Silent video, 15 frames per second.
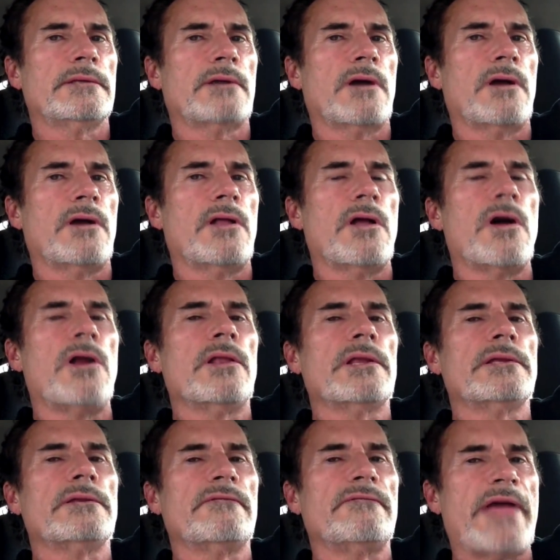all all
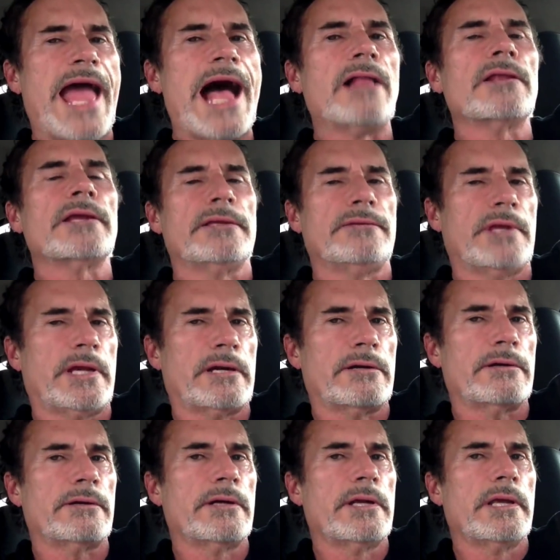in the valley
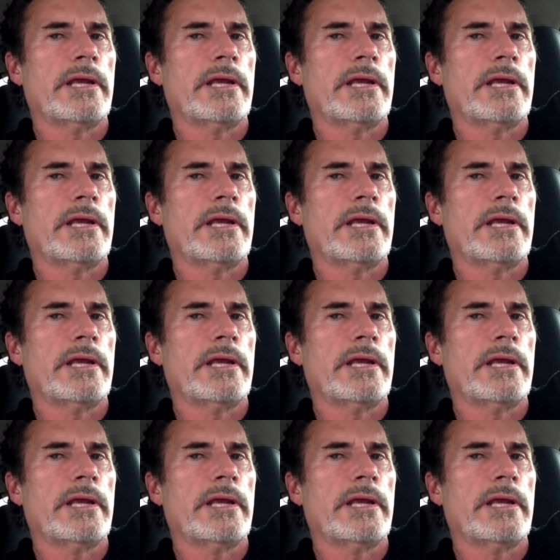there.